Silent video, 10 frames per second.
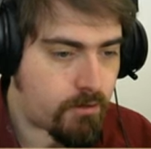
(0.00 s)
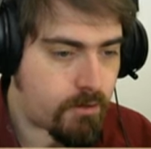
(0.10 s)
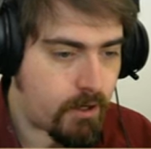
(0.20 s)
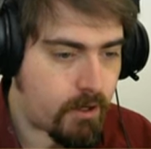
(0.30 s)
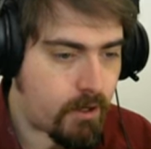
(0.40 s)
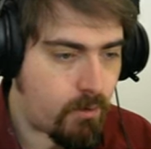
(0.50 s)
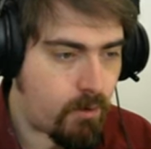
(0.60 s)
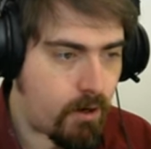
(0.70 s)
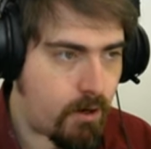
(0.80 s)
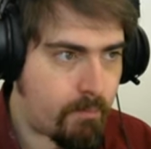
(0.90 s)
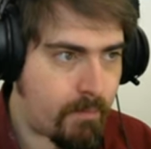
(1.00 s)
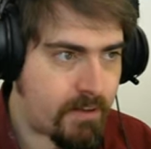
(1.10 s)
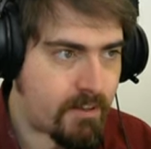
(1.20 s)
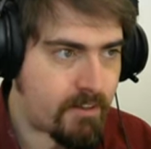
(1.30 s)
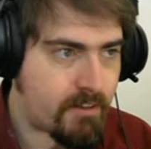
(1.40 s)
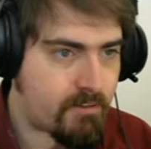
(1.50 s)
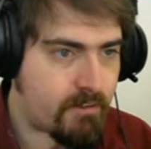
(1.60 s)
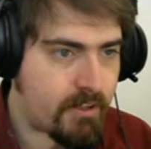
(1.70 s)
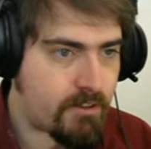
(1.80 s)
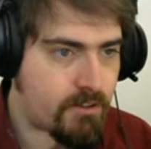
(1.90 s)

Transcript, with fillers: Psycho are massing to try and